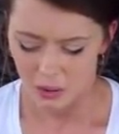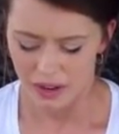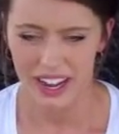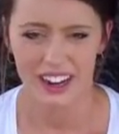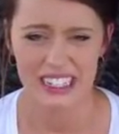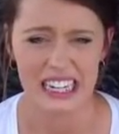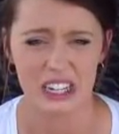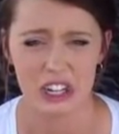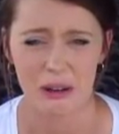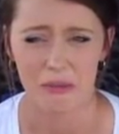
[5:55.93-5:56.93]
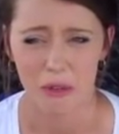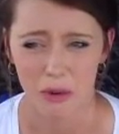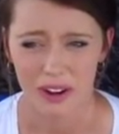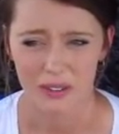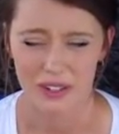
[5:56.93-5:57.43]
we're guaranteed a job
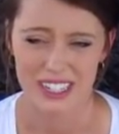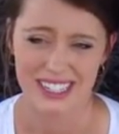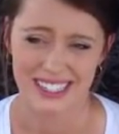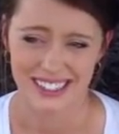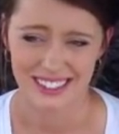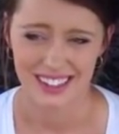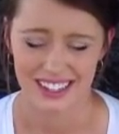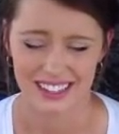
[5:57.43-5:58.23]
for, which is